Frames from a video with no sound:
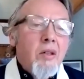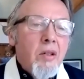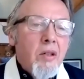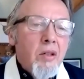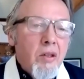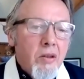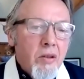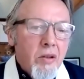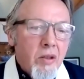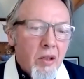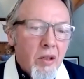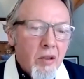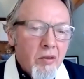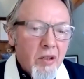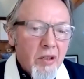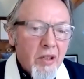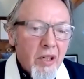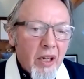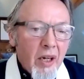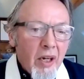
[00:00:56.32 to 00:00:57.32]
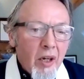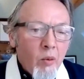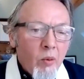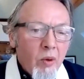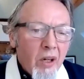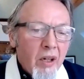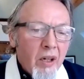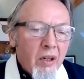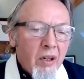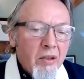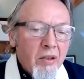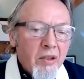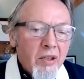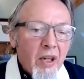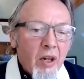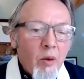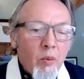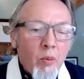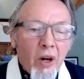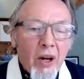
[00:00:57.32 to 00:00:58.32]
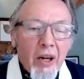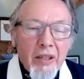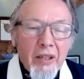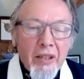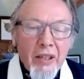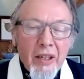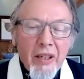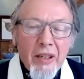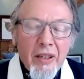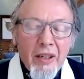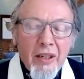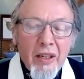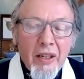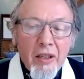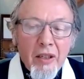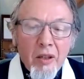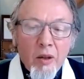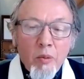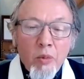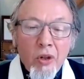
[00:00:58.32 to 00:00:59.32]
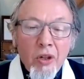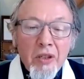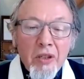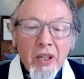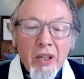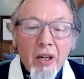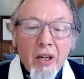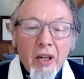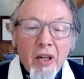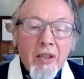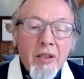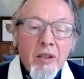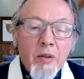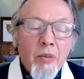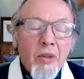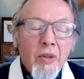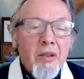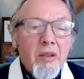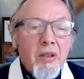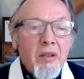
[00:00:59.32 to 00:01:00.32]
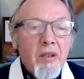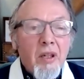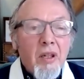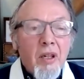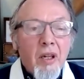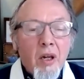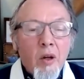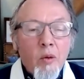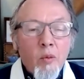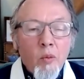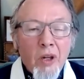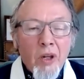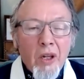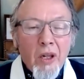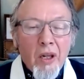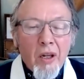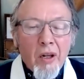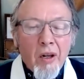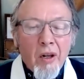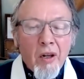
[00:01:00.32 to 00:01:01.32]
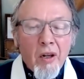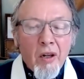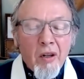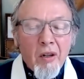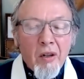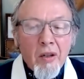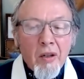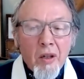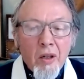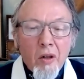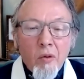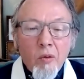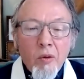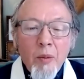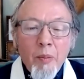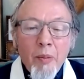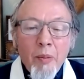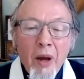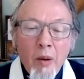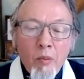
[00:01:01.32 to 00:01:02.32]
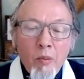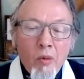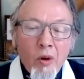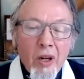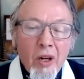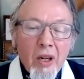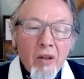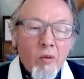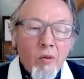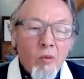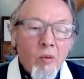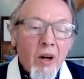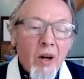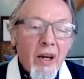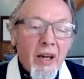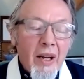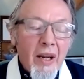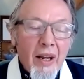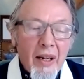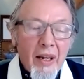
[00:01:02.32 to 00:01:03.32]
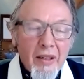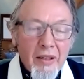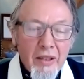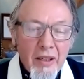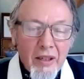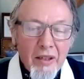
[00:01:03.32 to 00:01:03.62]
So today we're celebrating the Buddha's enlightenment. We are remembering, recollecting the